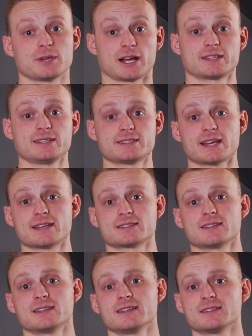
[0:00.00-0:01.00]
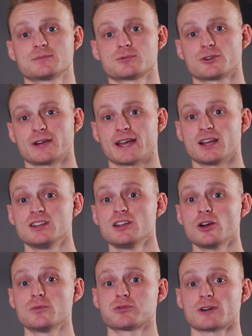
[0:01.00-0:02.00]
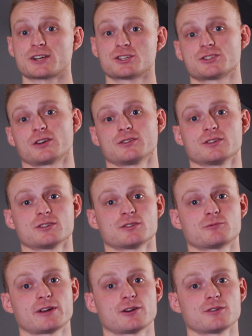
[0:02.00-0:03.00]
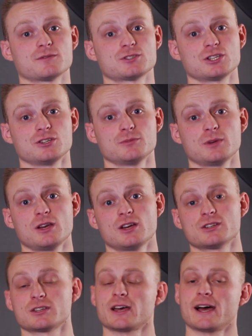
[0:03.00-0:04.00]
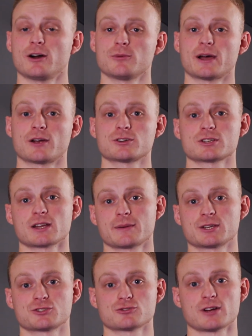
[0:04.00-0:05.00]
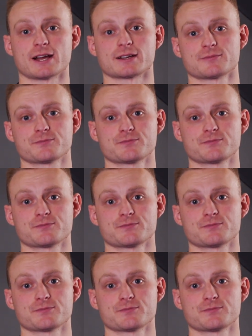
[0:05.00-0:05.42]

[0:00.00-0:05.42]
Bianchi says that these create a low pressure zone at the rear of the tube to help aerodynamic drag.